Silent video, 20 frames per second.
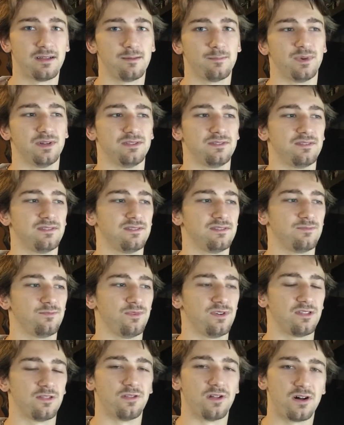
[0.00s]
But
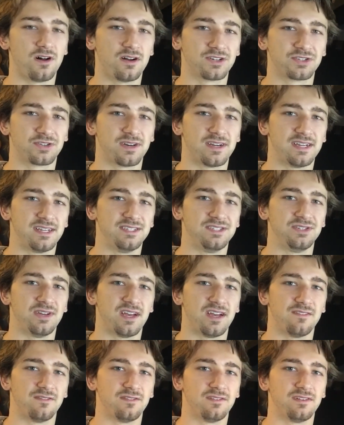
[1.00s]
with long trades, you
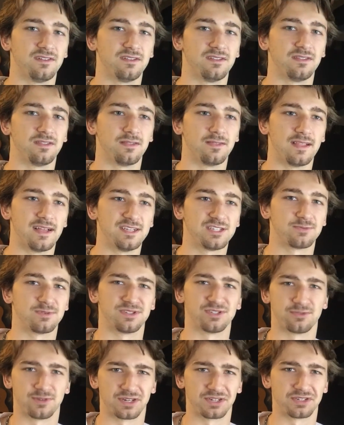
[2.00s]
have less
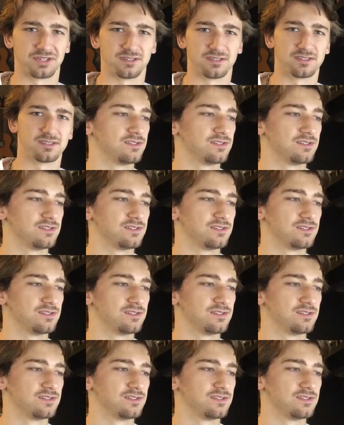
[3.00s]
restrictions.